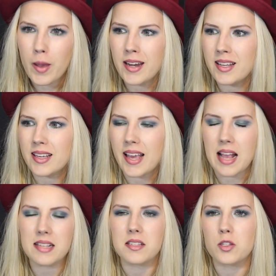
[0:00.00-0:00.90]
many
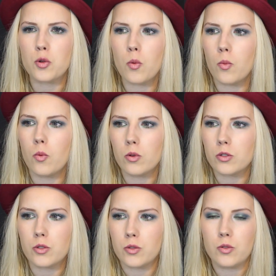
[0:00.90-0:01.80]
cases,
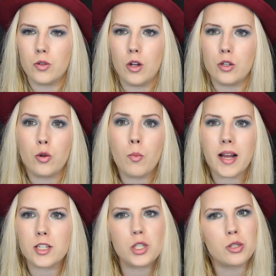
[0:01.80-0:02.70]
too
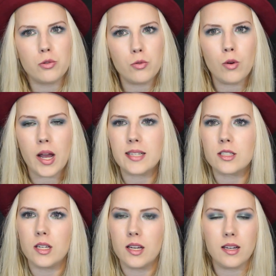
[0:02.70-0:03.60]
much to do,
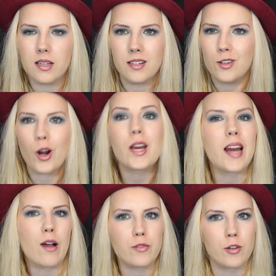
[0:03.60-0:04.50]
and not
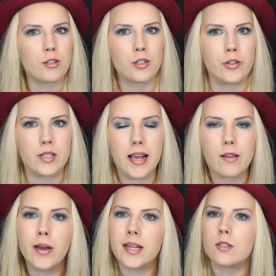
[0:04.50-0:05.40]
enough doctors.
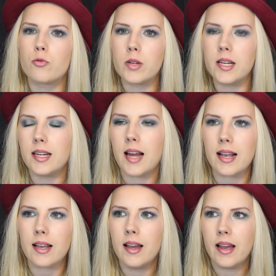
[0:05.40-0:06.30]
Like, when it's really
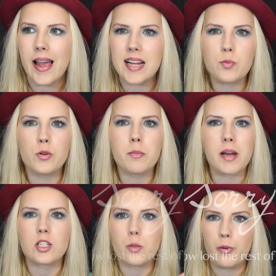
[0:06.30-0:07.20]
like, it's pretty
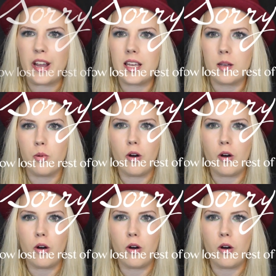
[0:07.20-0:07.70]
much a breaking